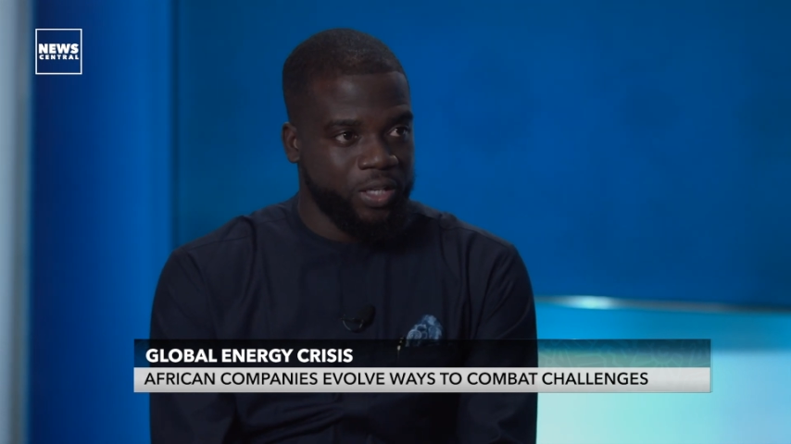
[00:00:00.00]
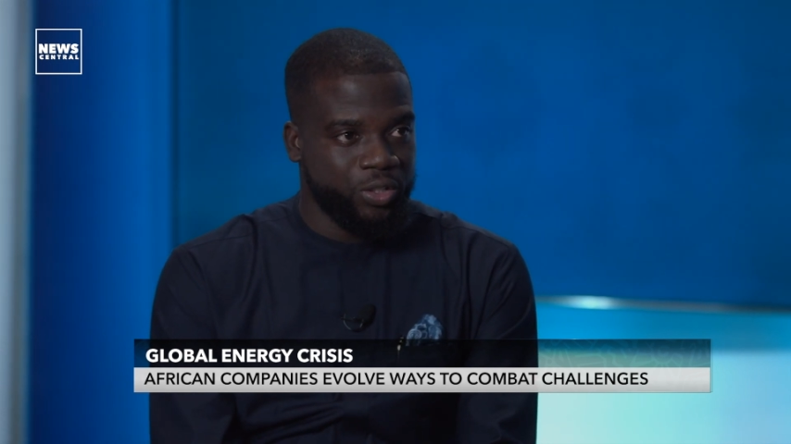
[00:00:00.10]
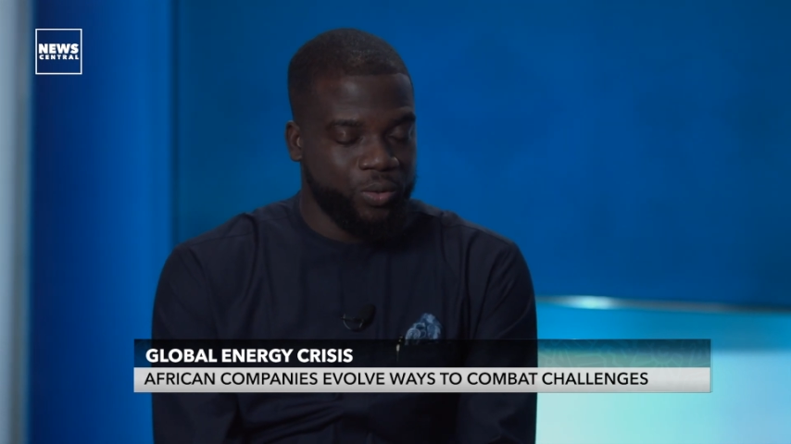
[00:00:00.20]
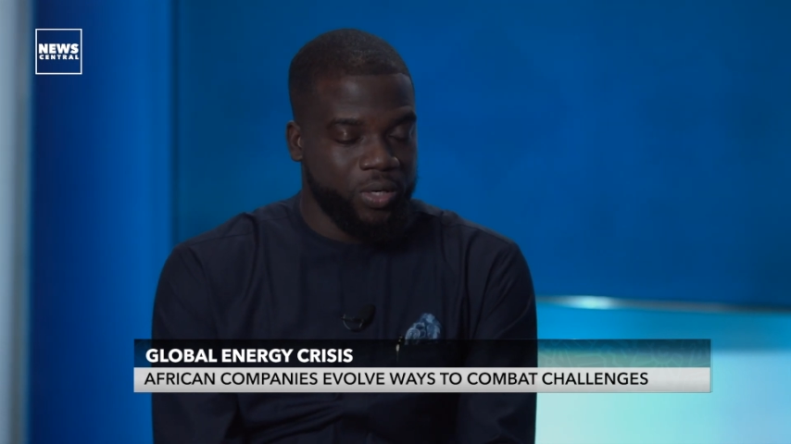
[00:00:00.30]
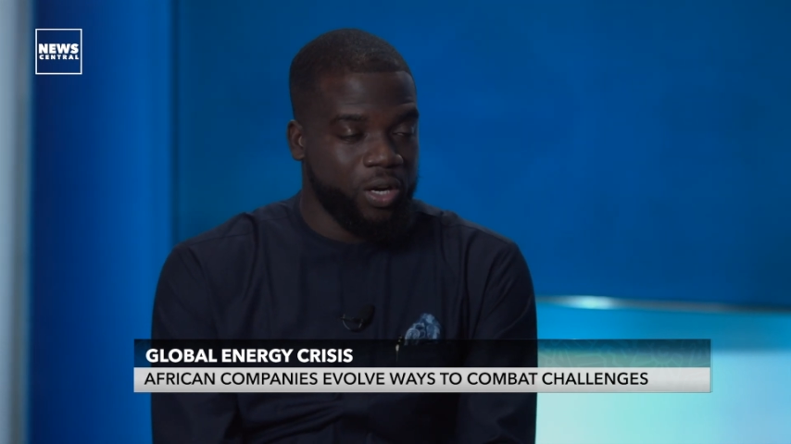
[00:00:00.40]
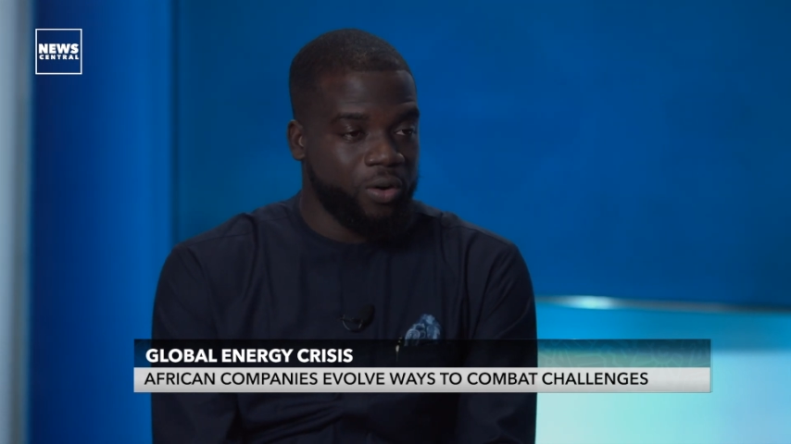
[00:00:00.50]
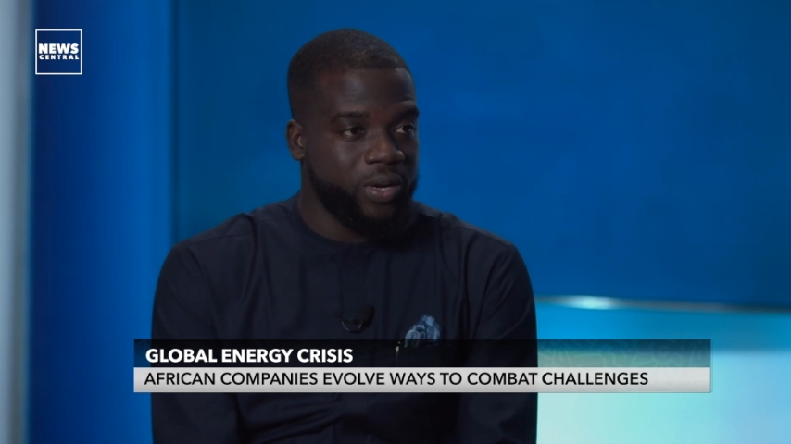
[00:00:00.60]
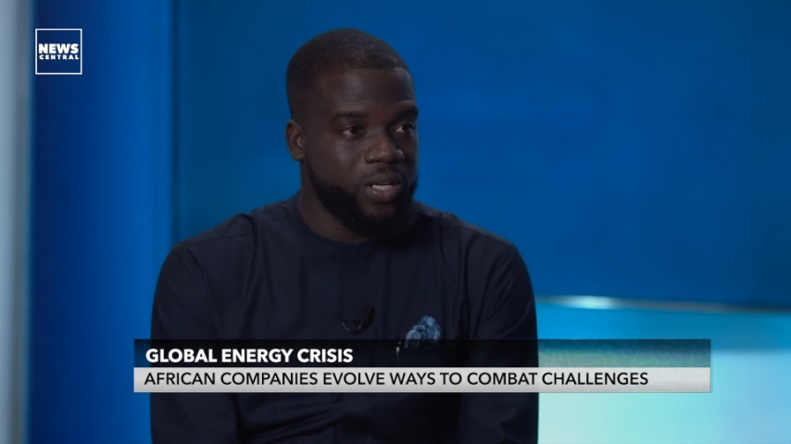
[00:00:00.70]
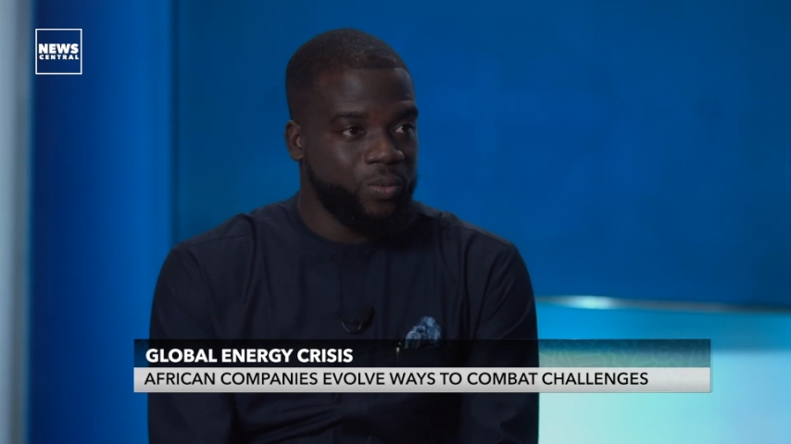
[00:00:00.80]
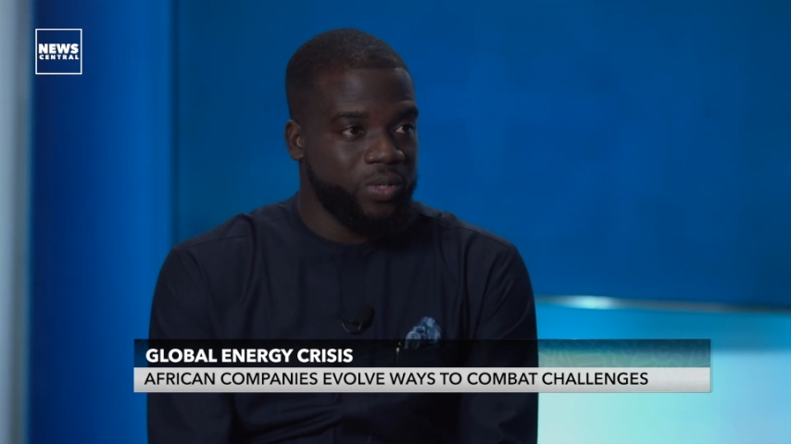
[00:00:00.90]
Today
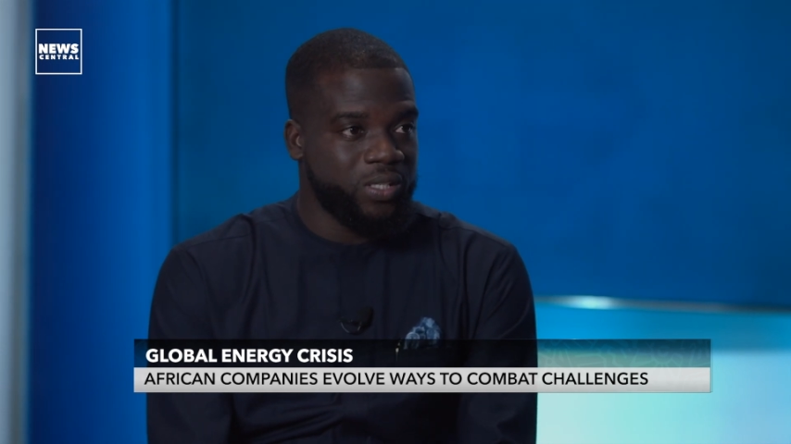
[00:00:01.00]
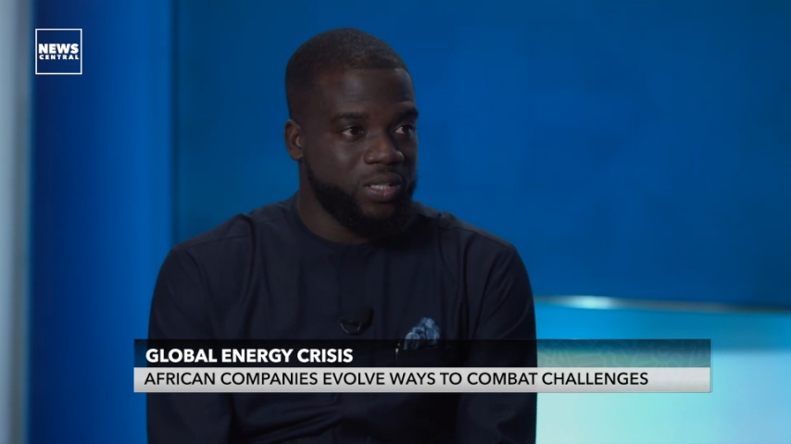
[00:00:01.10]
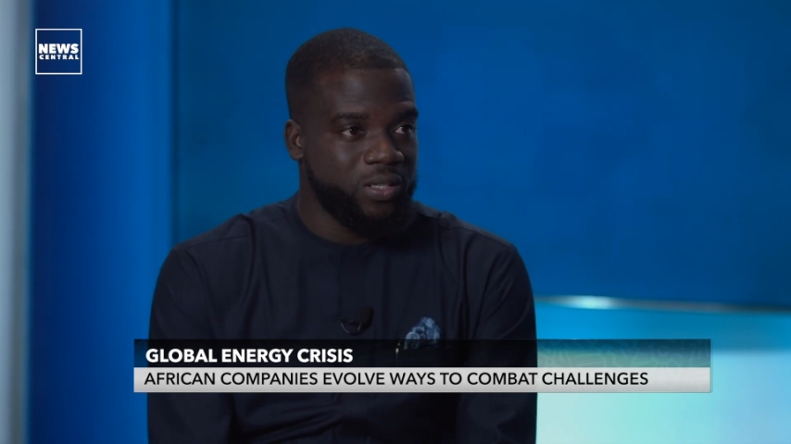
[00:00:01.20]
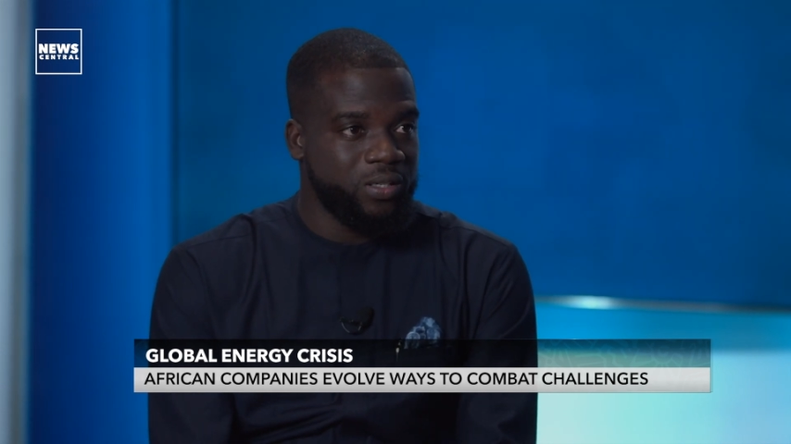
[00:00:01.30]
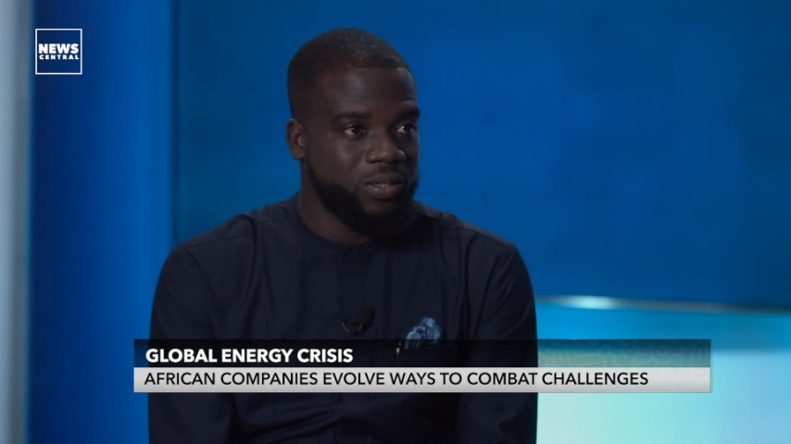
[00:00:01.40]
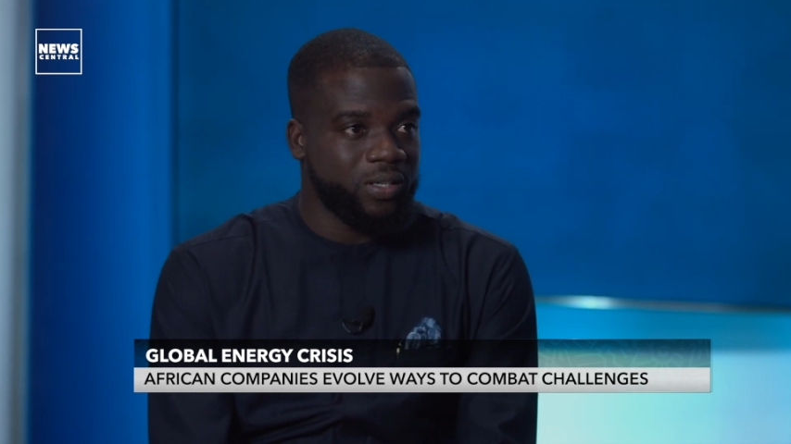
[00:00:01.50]
already we see